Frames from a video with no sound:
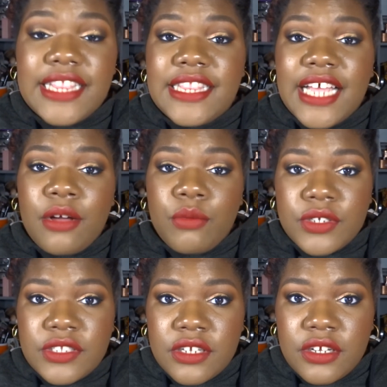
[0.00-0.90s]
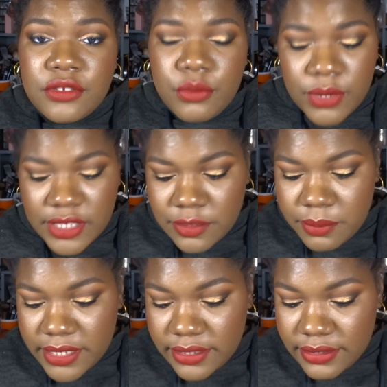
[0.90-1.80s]
That was not well
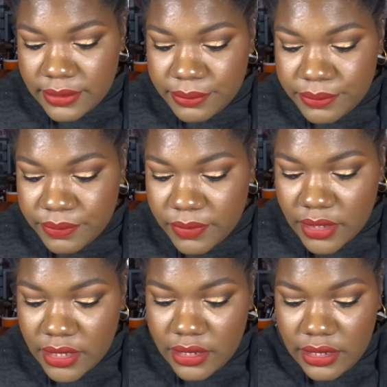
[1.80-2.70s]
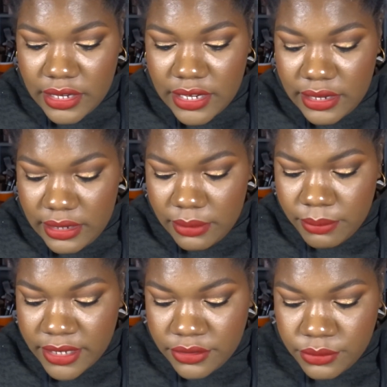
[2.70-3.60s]
spent. And
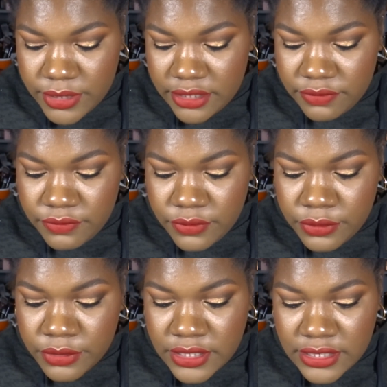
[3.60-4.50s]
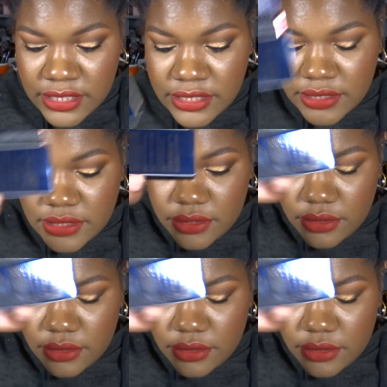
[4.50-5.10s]
by the way, for these